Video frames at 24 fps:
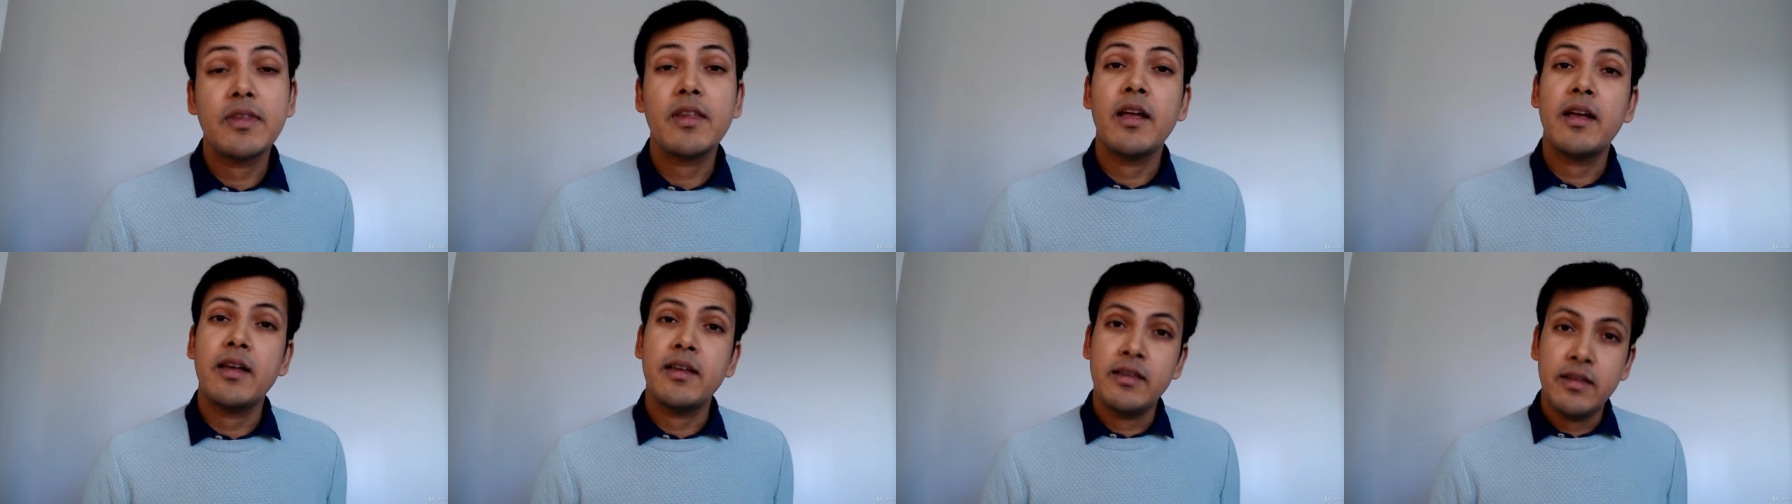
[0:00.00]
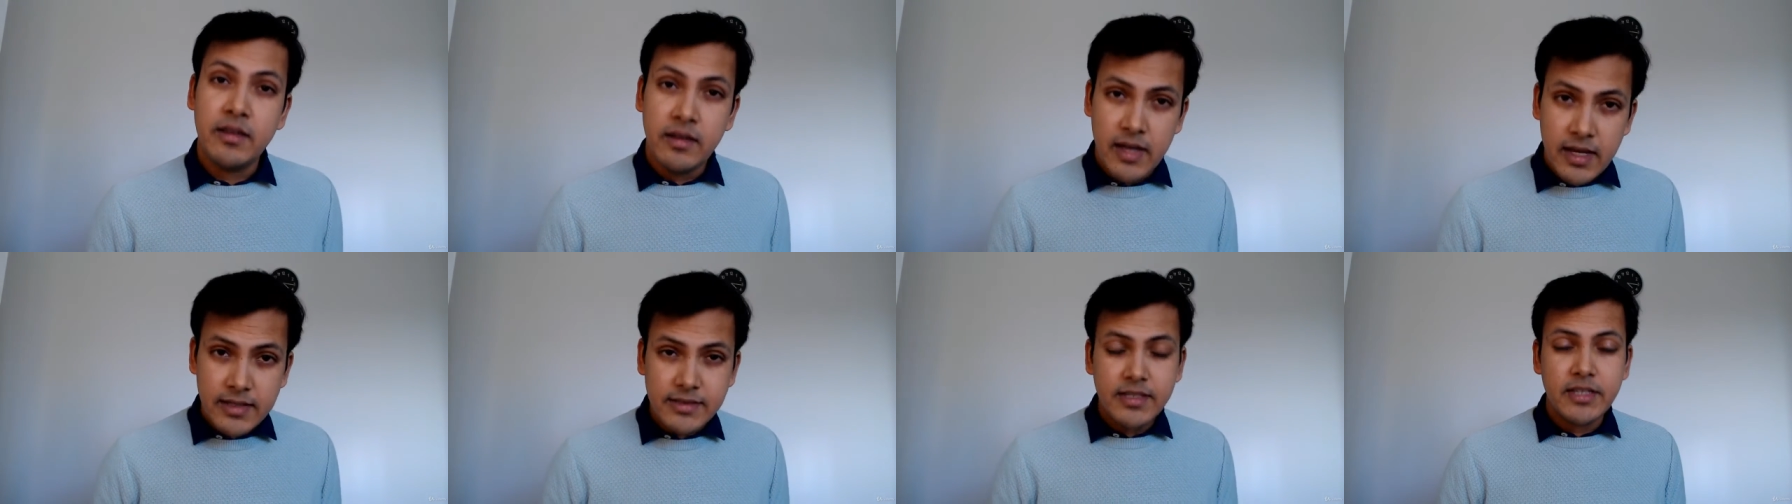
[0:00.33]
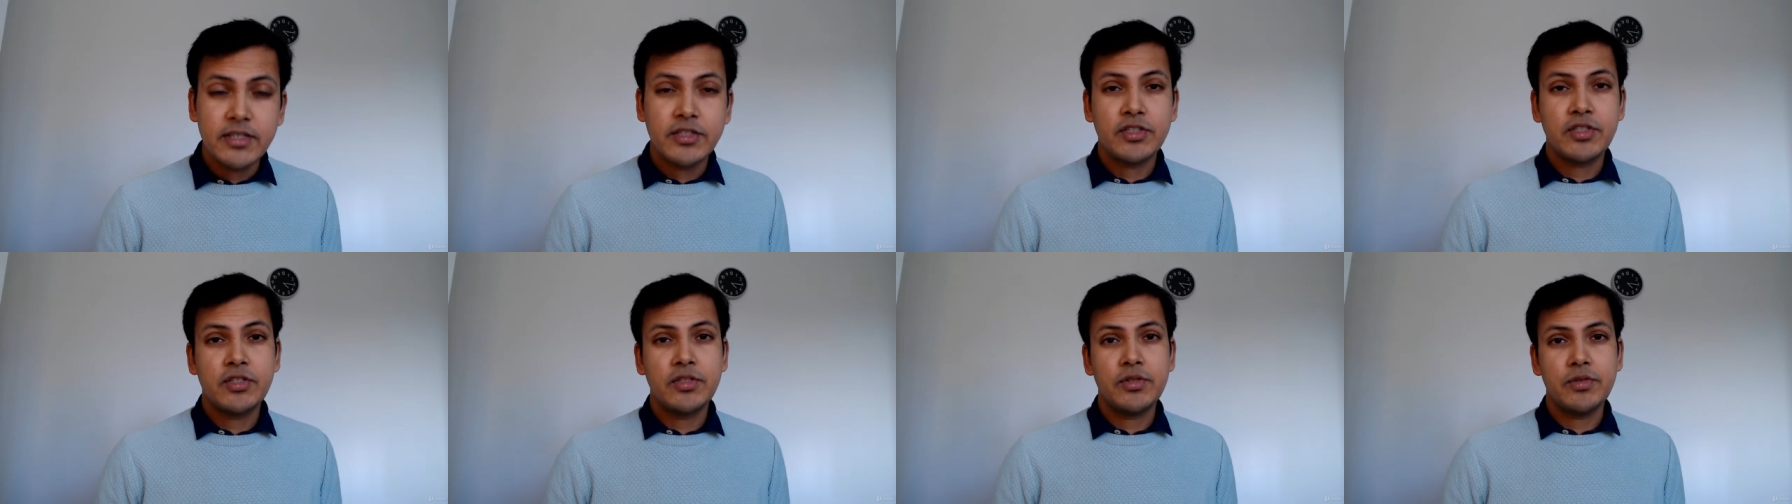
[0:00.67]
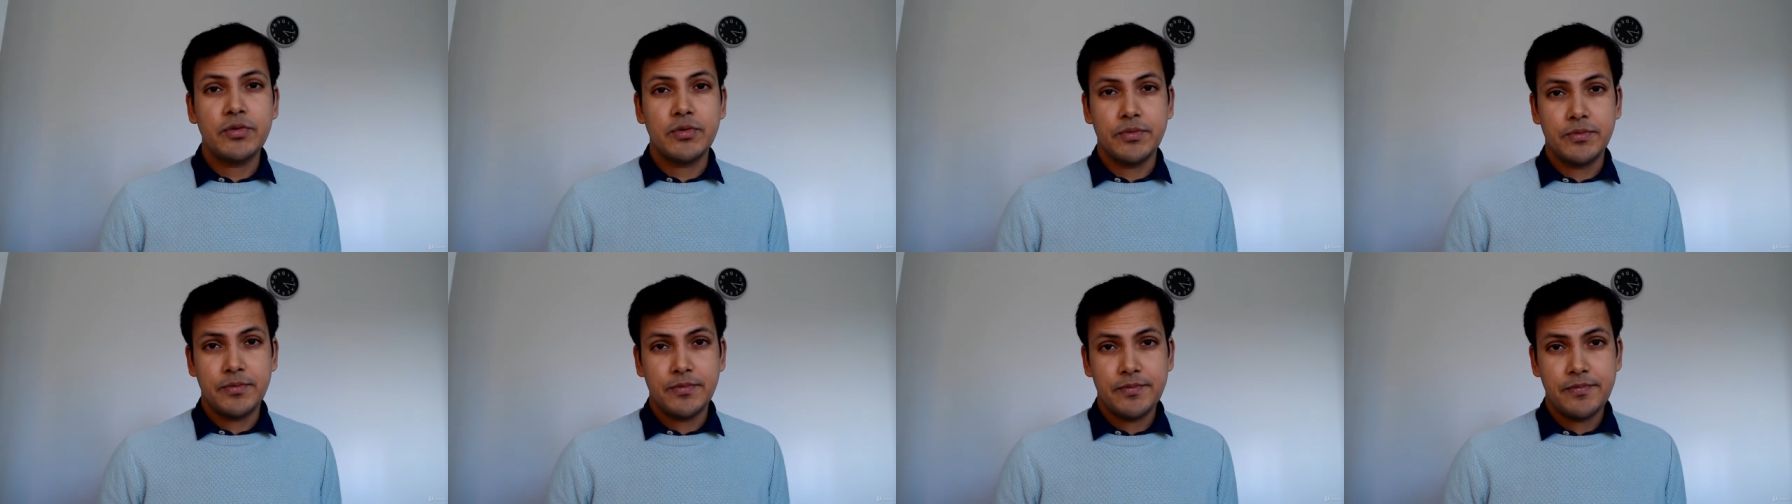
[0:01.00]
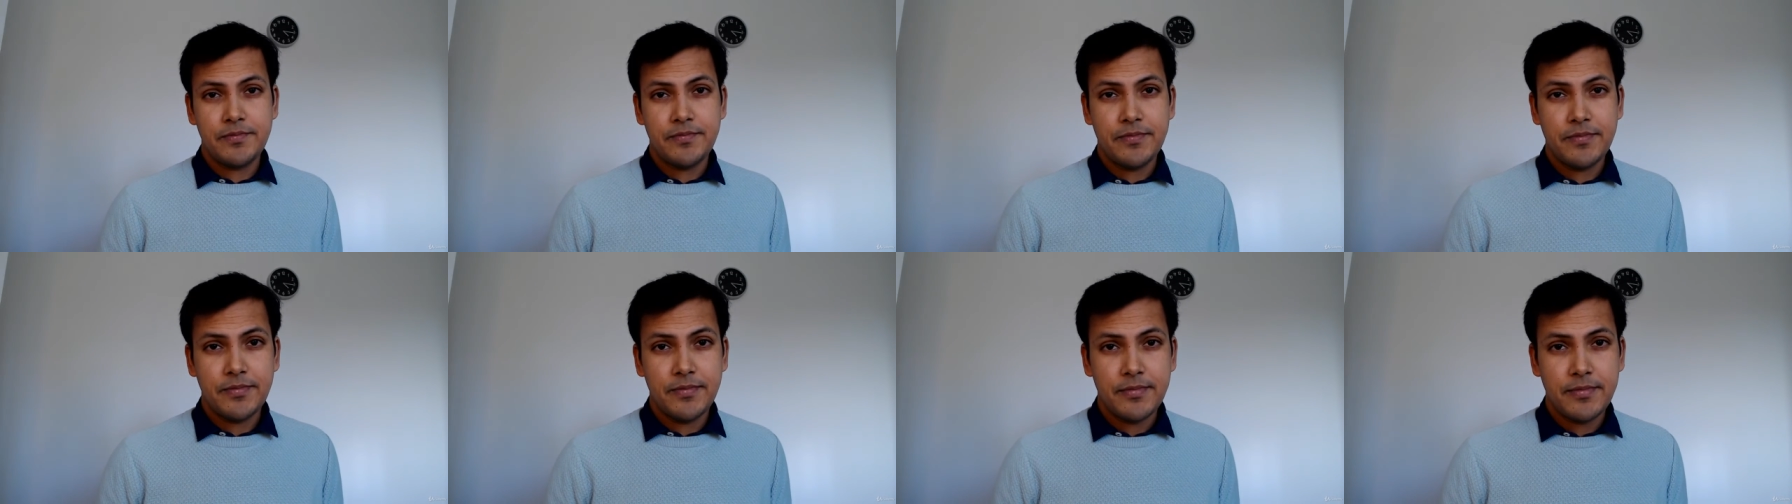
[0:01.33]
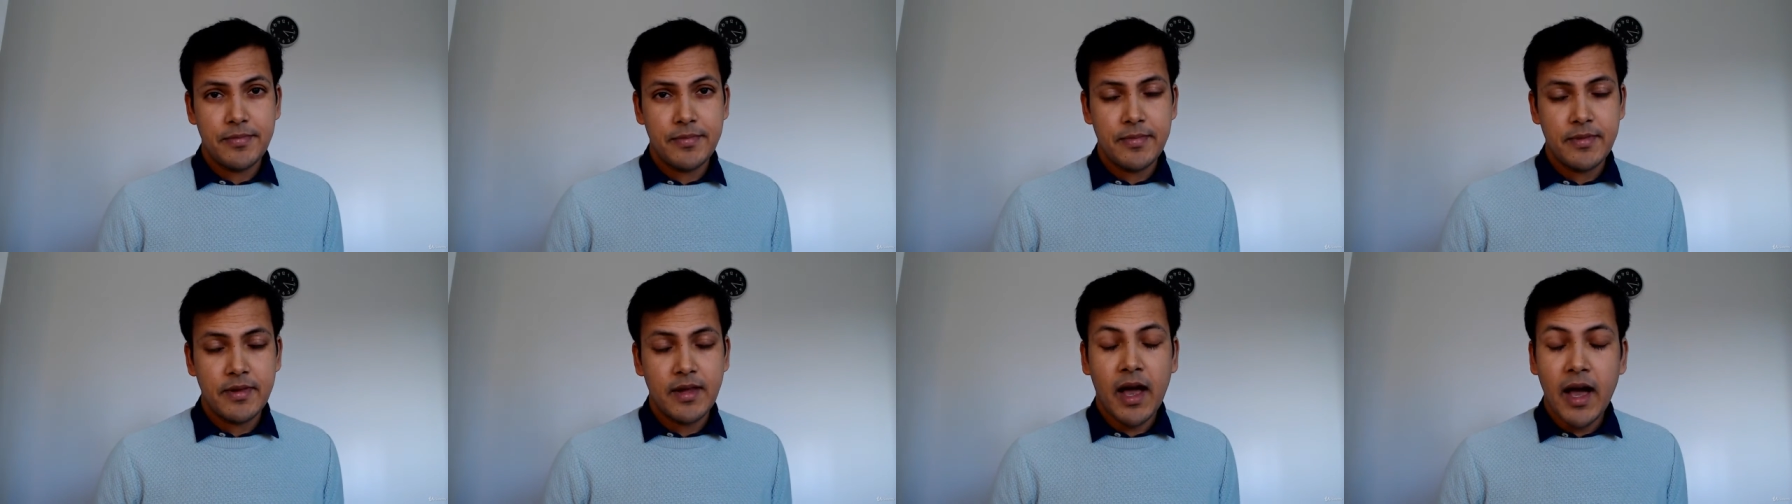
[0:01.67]
Yes, it's true.
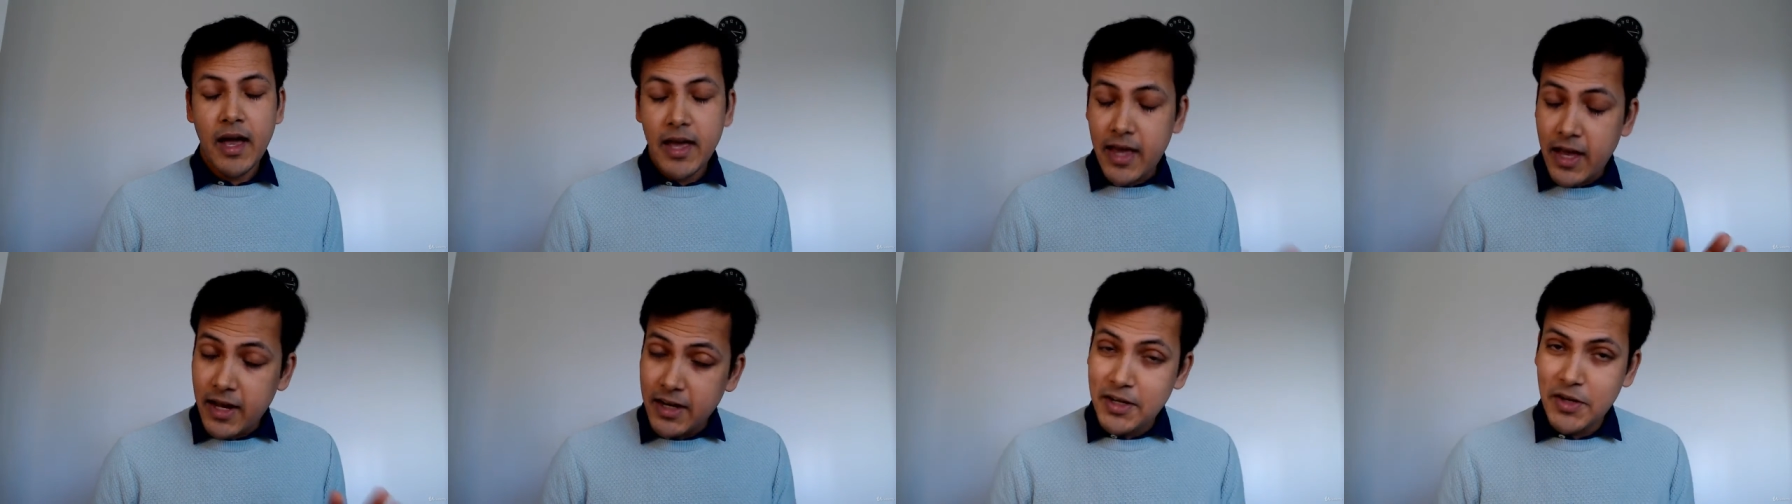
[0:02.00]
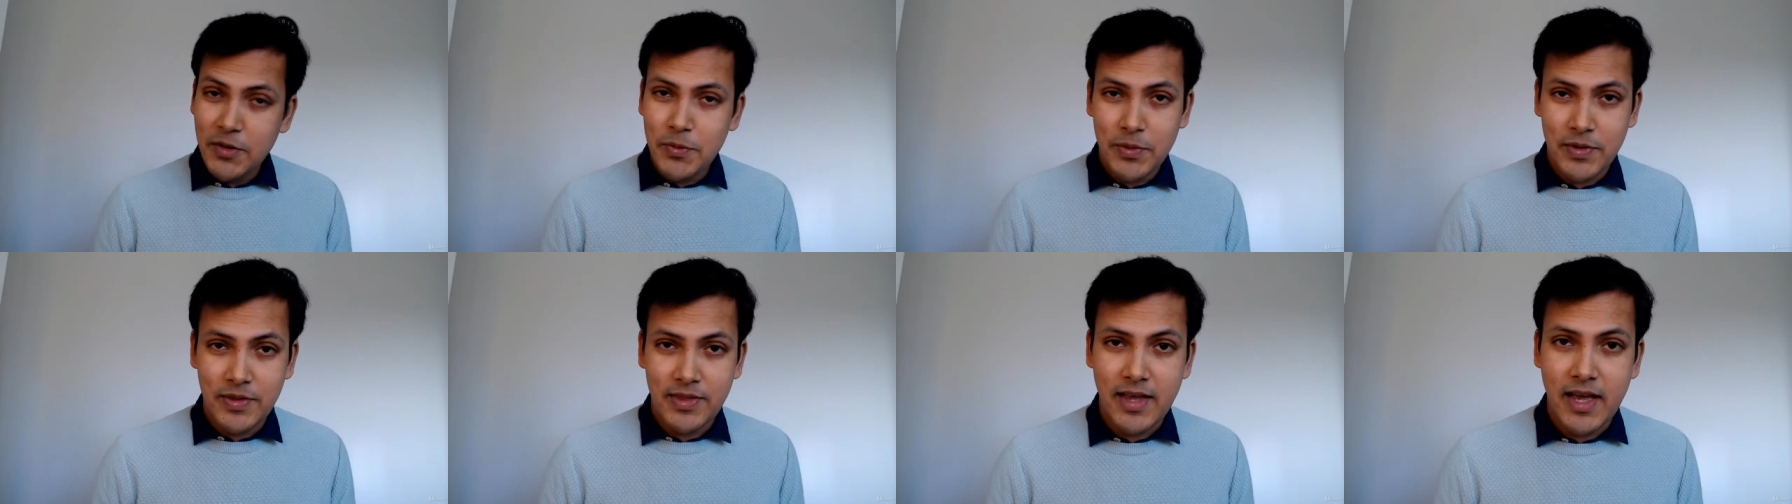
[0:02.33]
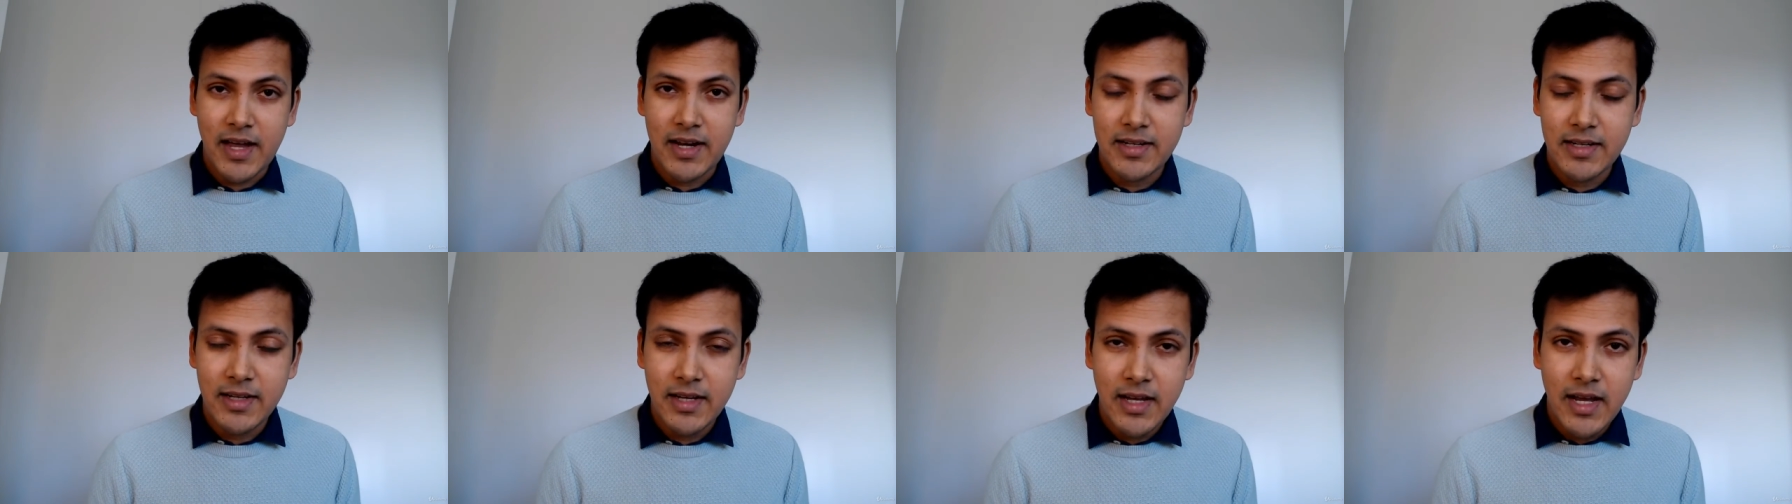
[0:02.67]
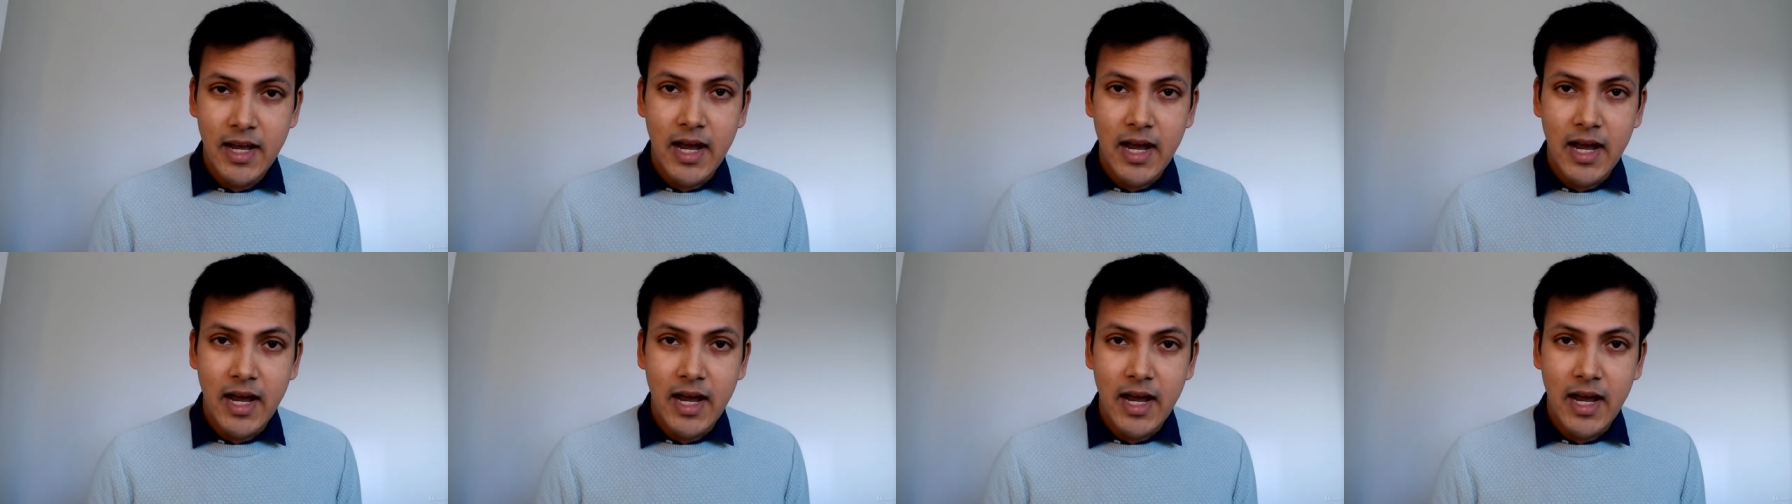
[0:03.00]
I agree with that.